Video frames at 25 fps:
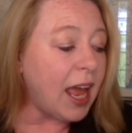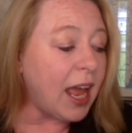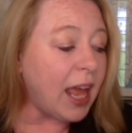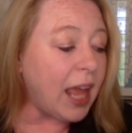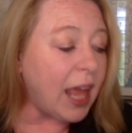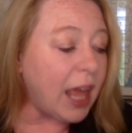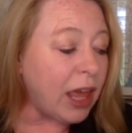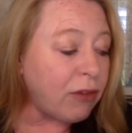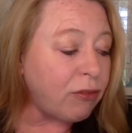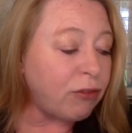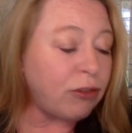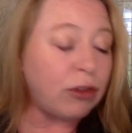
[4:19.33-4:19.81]

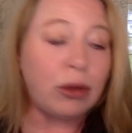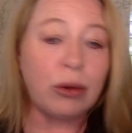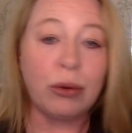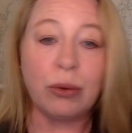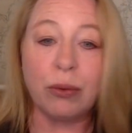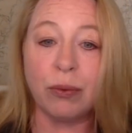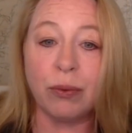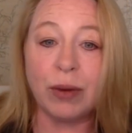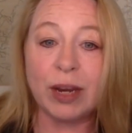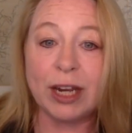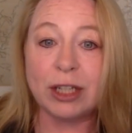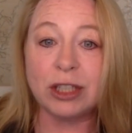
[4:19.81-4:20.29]
If
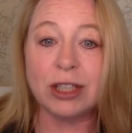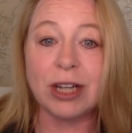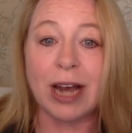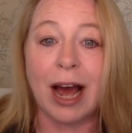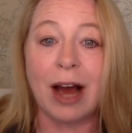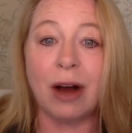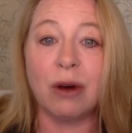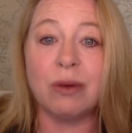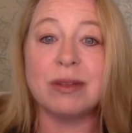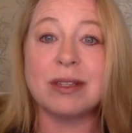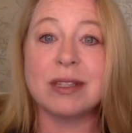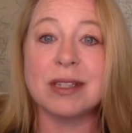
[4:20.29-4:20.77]
you reach
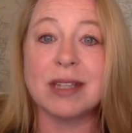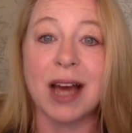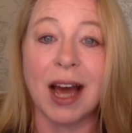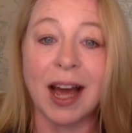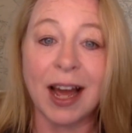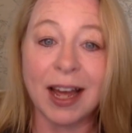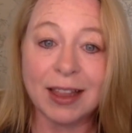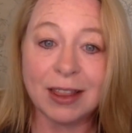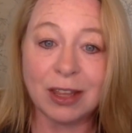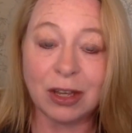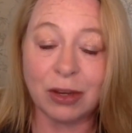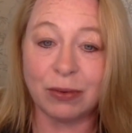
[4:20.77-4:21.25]

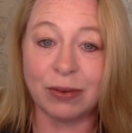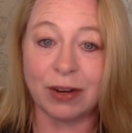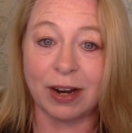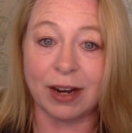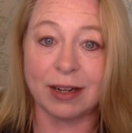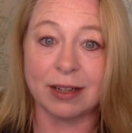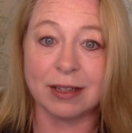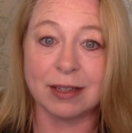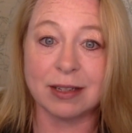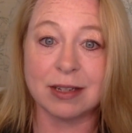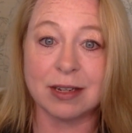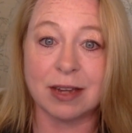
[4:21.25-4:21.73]
outside the
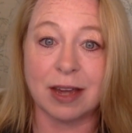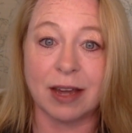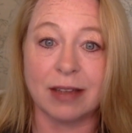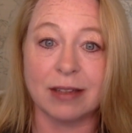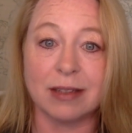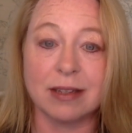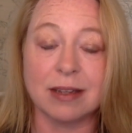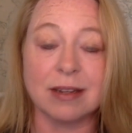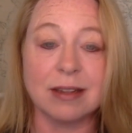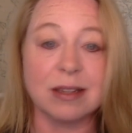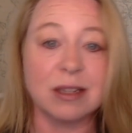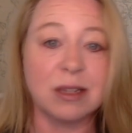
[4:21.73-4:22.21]
United
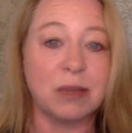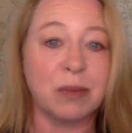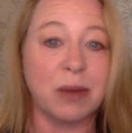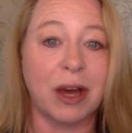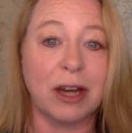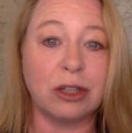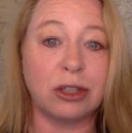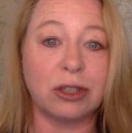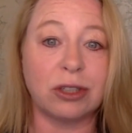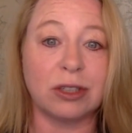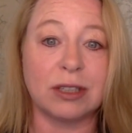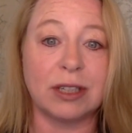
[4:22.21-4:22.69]
States, and
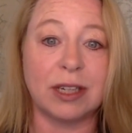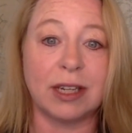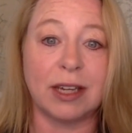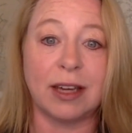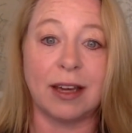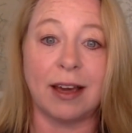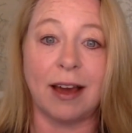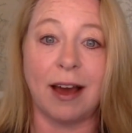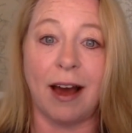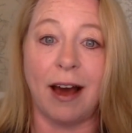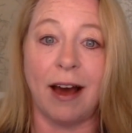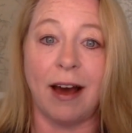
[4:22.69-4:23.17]

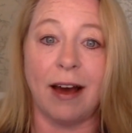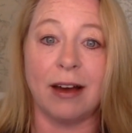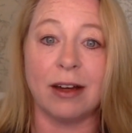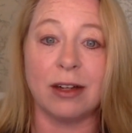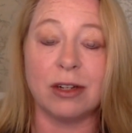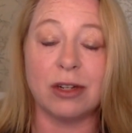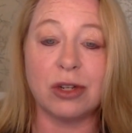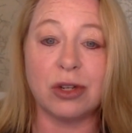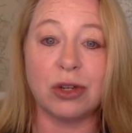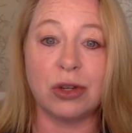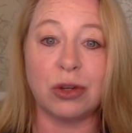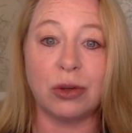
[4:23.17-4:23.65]
especially
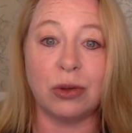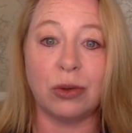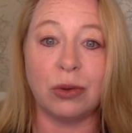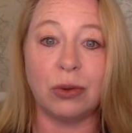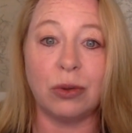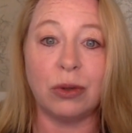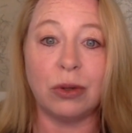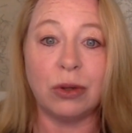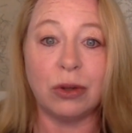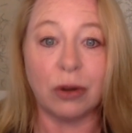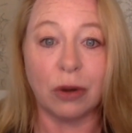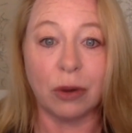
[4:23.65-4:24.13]

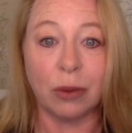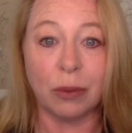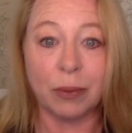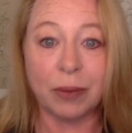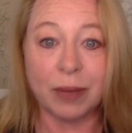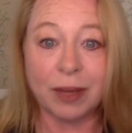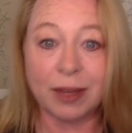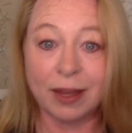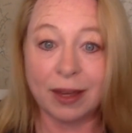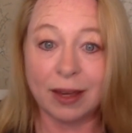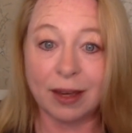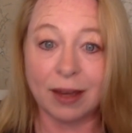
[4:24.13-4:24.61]
to
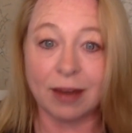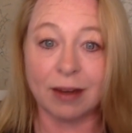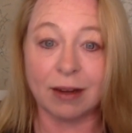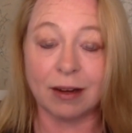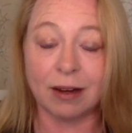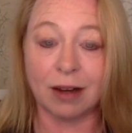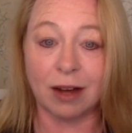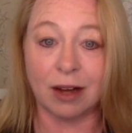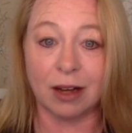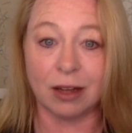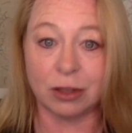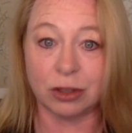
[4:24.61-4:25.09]

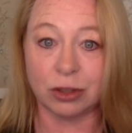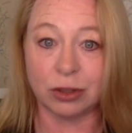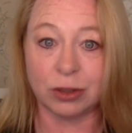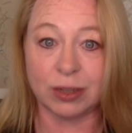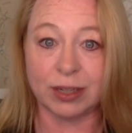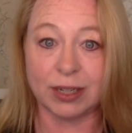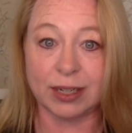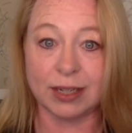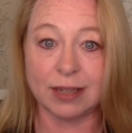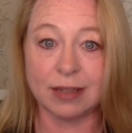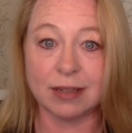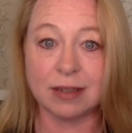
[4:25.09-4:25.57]
European
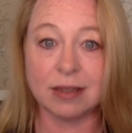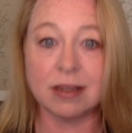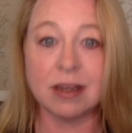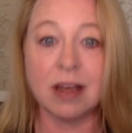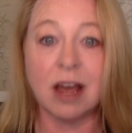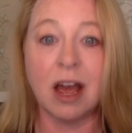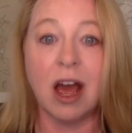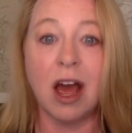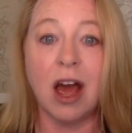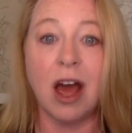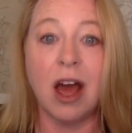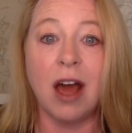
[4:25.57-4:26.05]
countries,
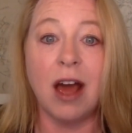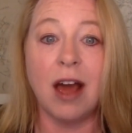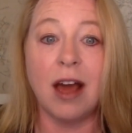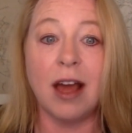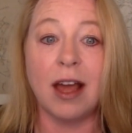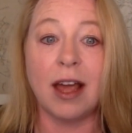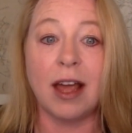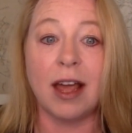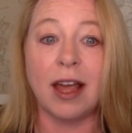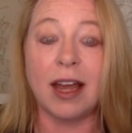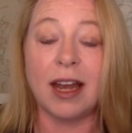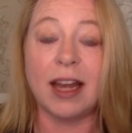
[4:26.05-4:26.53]

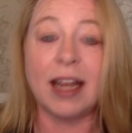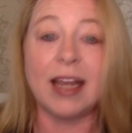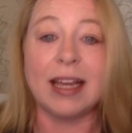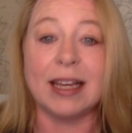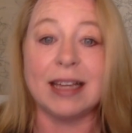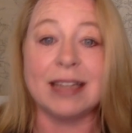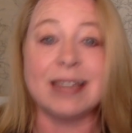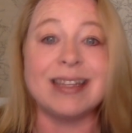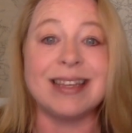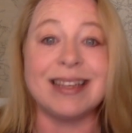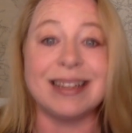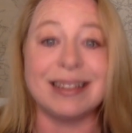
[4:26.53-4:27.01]
it
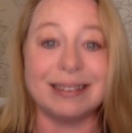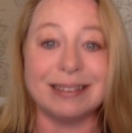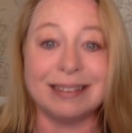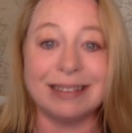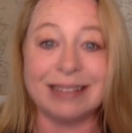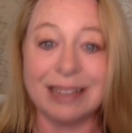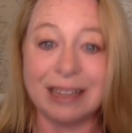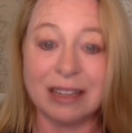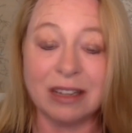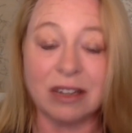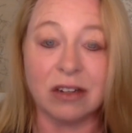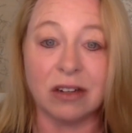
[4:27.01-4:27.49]
is
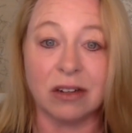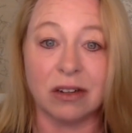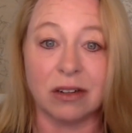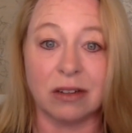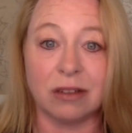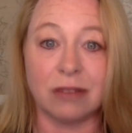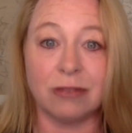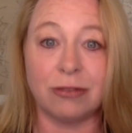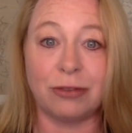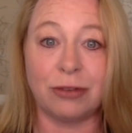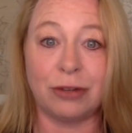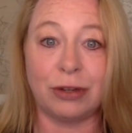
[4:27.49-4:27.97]

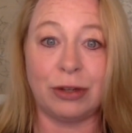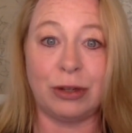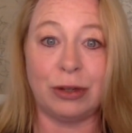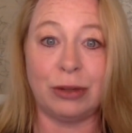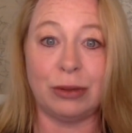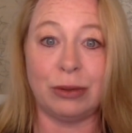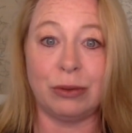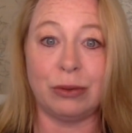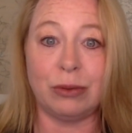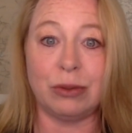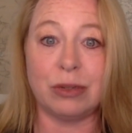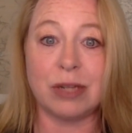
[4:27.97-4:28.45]
illegal for
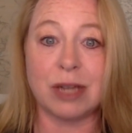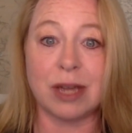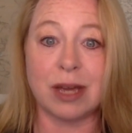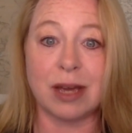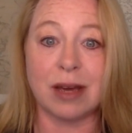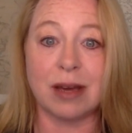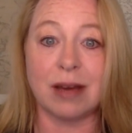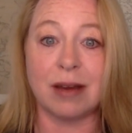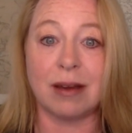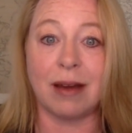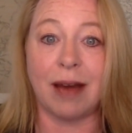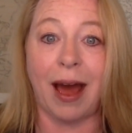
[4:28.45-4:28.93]
you
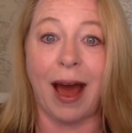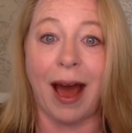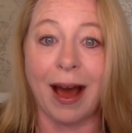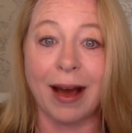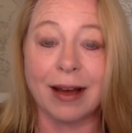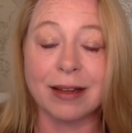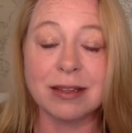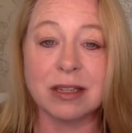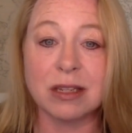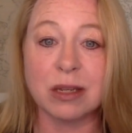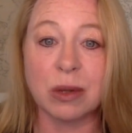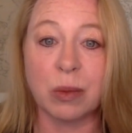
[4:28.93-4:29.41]
to
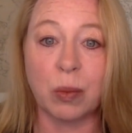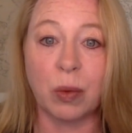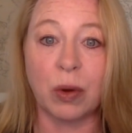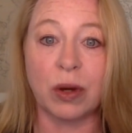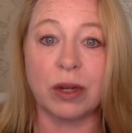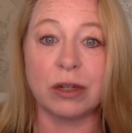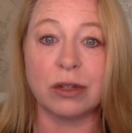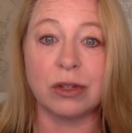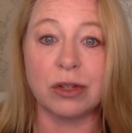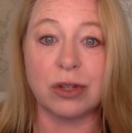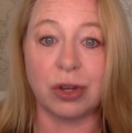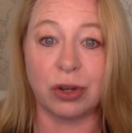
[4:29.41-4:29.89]
add
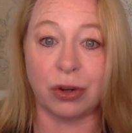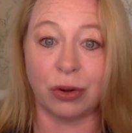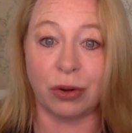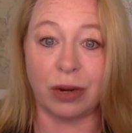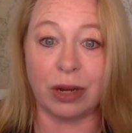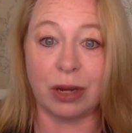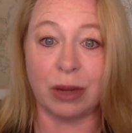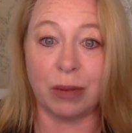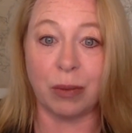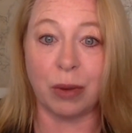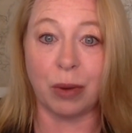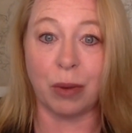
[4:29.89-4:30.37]
someone to your
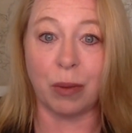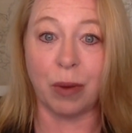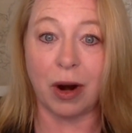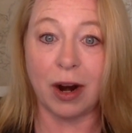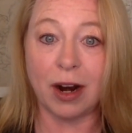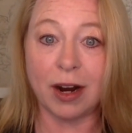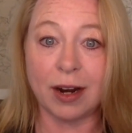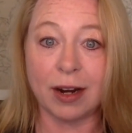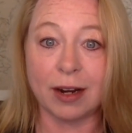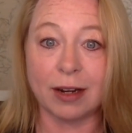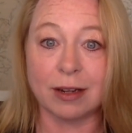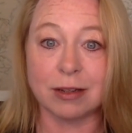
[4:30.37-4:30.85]
email
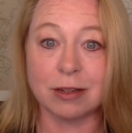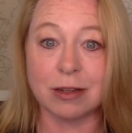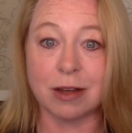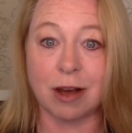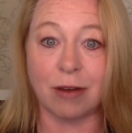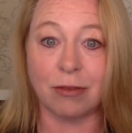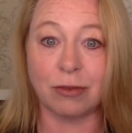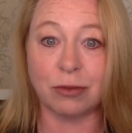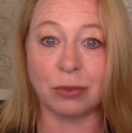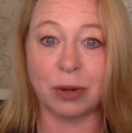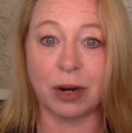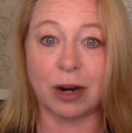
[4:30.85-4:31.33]
marketing
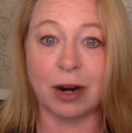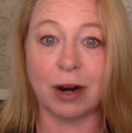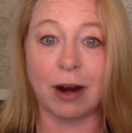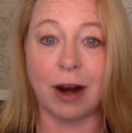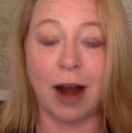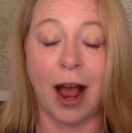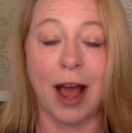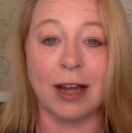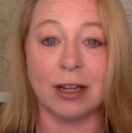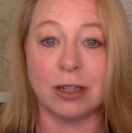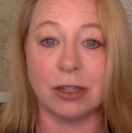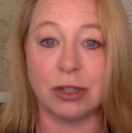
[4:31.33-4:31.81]

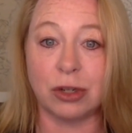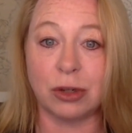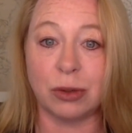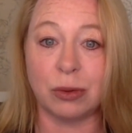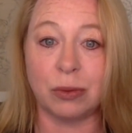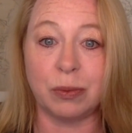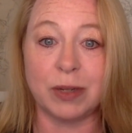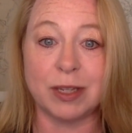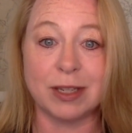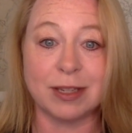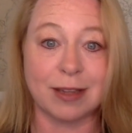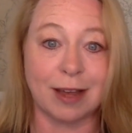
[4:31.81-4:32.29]
software and
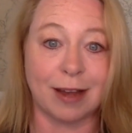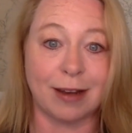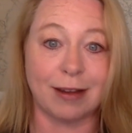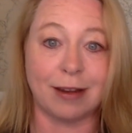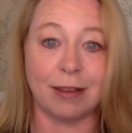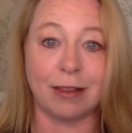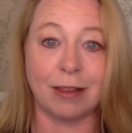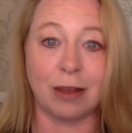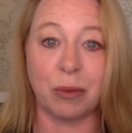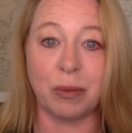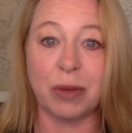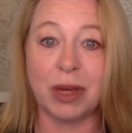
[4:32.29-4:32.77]
to be
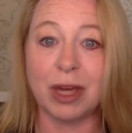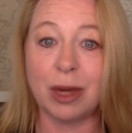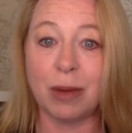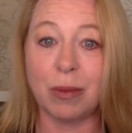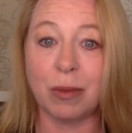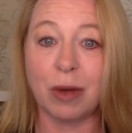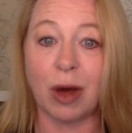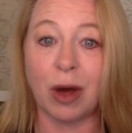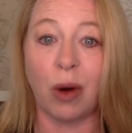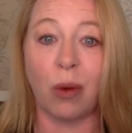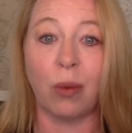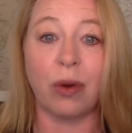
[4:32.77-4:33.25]
sending them
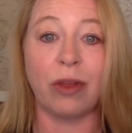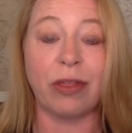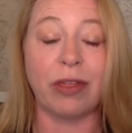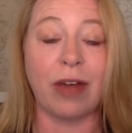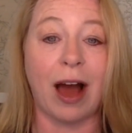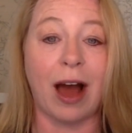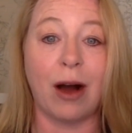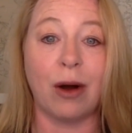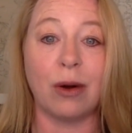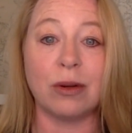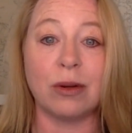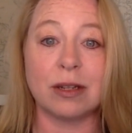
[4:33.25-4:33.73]
email
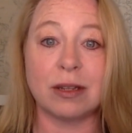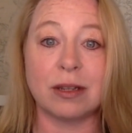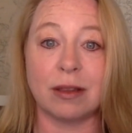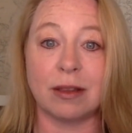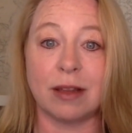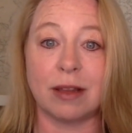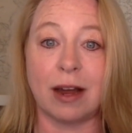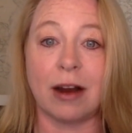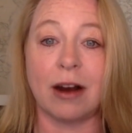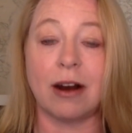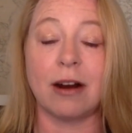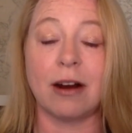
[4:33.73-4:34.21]
without
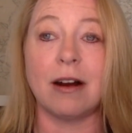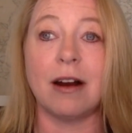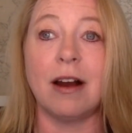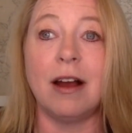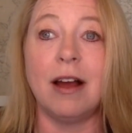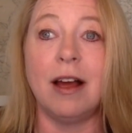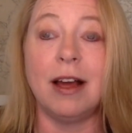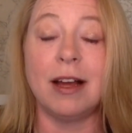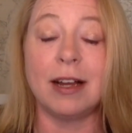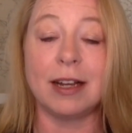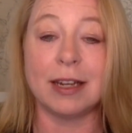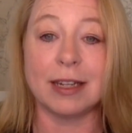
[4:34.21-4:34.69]
their
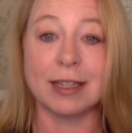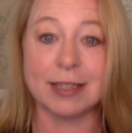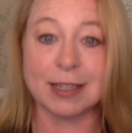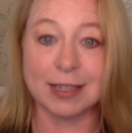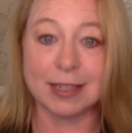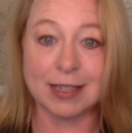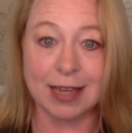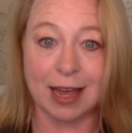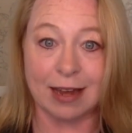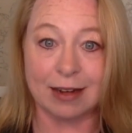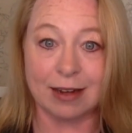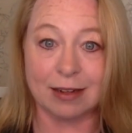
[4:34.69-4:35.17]

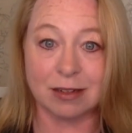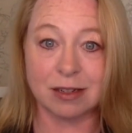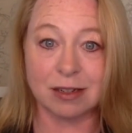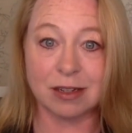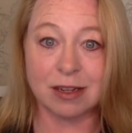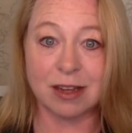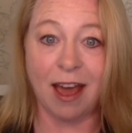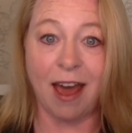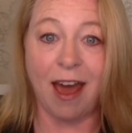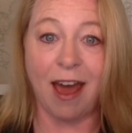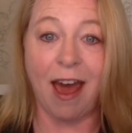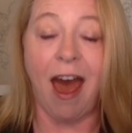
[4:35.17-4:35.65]
consent.